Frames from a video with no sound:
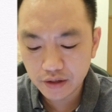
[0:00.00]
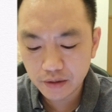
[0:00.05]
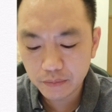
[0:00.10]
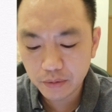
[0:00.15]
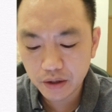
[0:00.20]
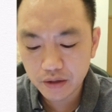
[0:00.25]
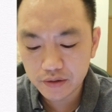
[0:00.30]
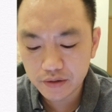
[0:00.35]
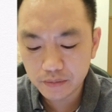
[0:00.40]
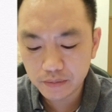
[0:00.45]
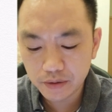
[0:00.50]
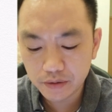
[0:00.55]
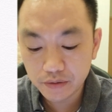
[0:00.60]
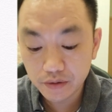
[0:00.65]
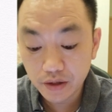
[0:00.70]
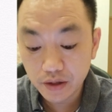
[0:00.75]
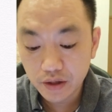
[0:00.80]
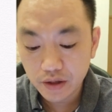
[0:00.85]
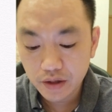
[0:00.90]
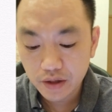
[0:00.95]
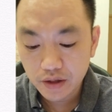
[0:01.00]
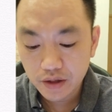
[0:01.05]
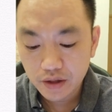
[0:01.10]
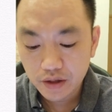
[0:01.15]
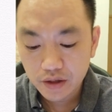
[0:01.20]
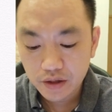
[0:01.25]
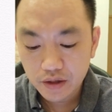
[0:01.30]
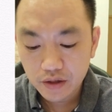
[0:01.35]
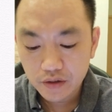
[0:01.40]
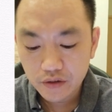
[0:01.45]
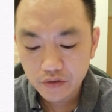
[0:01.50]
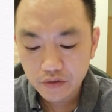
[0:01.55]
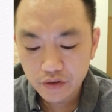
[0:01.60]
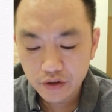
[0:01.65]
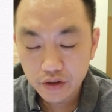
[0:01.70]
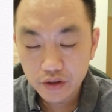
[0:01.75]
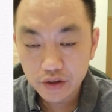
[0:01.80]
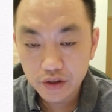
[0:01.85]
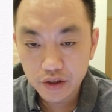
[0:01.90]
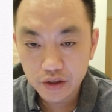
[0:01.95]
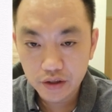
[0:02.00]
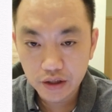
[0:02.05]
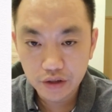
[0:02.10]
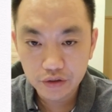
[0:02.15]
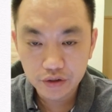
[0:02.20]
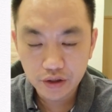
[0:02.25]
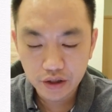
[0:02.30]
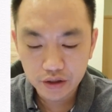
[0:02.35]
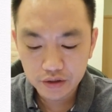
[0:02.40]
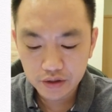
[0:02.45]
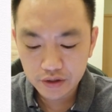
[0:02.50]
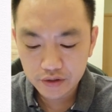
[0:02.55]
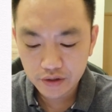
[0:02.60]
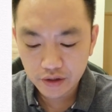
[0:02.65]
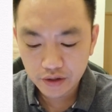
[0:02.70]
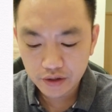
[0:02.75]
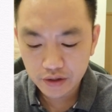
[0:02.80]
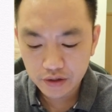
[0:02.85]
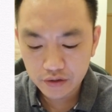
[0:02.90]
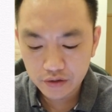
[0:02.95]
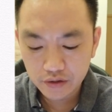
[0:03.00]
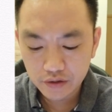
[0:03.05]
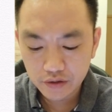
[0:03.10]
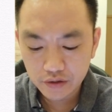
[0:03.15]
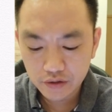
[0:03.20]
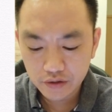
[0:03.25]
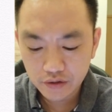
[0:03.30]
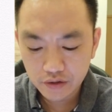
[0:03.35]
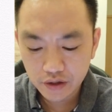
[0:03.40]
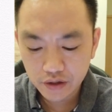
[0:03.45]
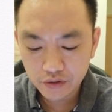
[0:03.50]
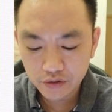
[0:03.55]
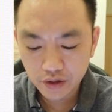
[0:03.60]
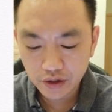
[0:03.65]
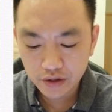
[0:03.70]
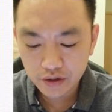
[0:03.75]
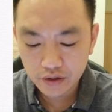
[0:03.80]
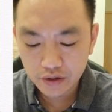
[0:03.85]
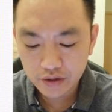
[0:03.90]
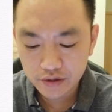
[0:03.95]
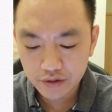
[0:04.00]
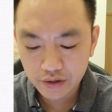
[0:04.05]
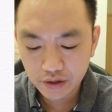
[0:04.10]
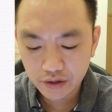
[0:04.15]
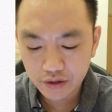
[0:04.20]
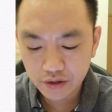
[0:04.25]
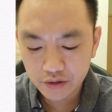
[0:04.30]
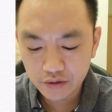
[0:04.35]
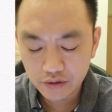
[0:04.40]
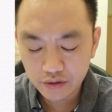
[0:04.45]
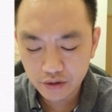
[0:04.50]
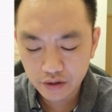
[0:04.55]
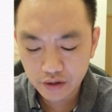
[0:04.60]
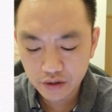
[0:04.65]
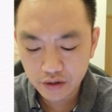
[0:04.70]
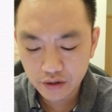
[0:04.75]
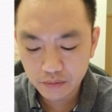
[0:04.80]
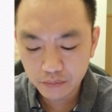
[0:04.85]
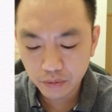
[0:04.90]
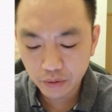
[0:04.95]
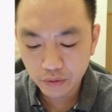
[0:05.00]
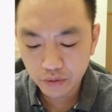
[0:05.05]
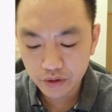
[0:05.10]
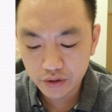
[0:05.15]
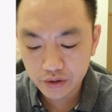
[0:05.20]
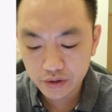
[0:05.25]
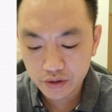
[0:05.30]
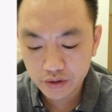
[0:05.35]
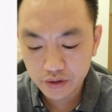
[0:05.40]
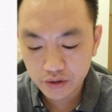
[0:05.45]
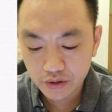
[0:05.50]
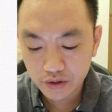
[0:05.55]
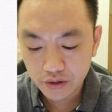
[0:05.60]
not possible. 30. Then you take the second. Then you take the second point.